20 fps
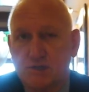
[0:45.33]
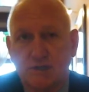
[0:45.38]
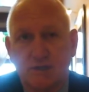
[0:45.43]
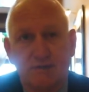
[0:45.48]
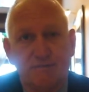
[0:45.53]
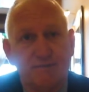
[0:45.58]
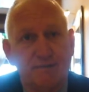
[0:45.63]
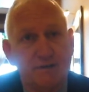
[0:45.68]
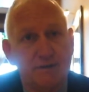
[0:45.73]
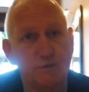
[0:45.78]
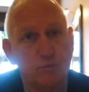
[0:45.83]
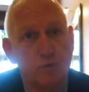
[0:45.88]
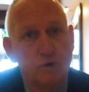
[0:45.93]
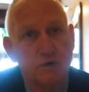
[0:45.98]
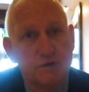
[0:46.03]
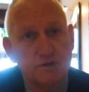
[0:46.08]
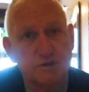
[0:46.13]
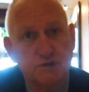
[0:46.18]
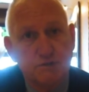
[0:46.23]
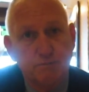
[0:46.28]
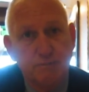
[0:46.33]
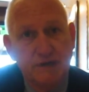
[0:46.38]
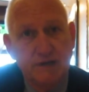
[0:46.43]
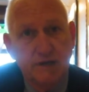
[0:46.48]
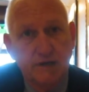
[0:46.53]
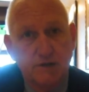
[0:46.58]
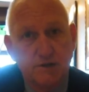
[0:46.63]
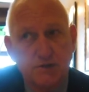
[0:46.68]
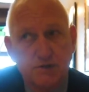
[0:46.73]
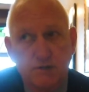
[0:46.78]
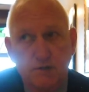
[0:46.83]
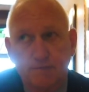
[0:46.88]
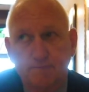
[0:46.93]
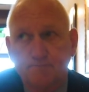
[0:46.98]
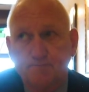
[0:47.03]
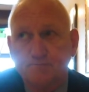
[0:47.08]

that if anyone speaks